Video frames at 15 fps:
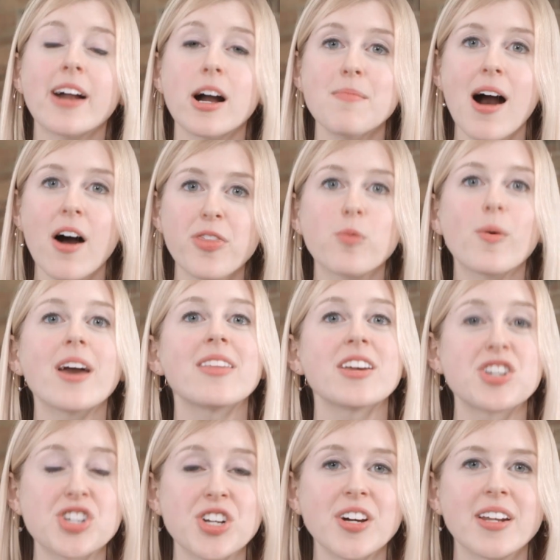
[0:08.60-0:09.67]
come out the way they
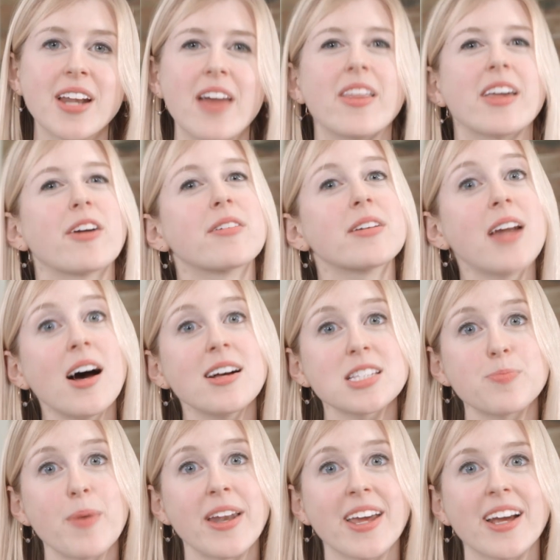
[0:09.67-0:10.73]
should and that you're not
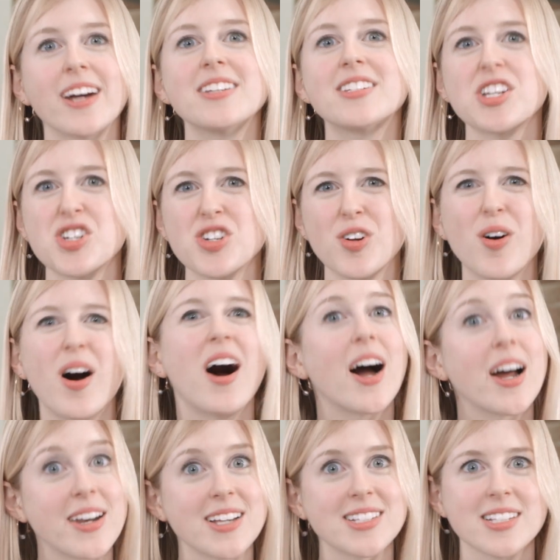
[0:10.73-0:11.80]
spending additional
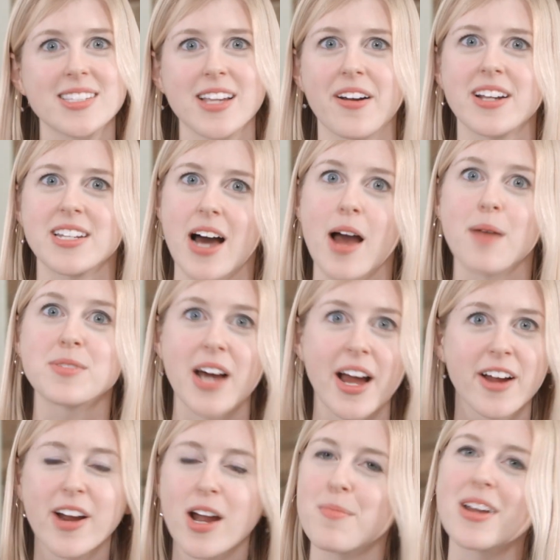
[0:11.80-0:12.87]
unnecessary time
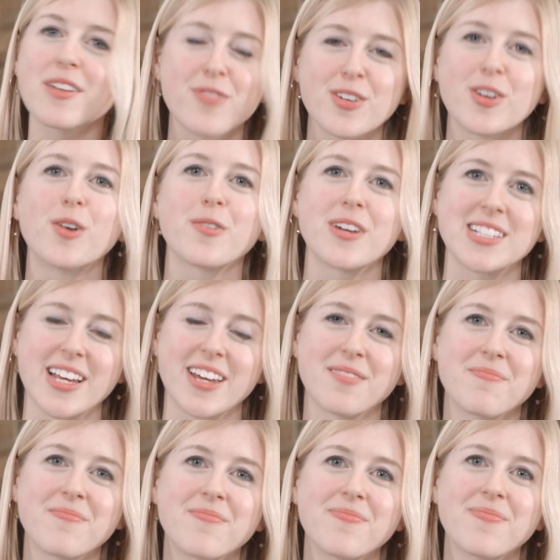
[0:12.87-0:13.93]
diagramming for no
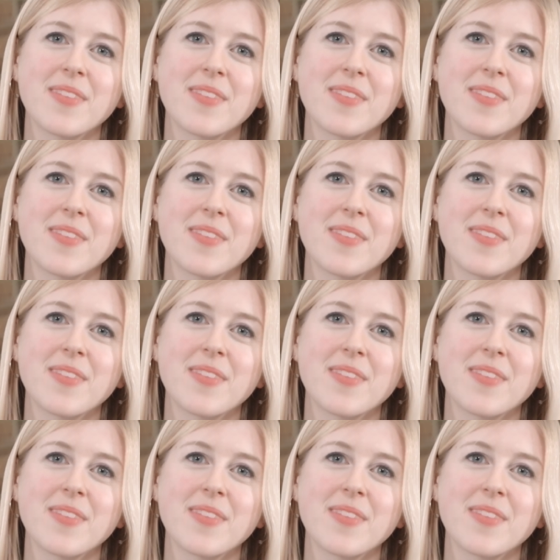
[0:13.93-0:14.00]
reason.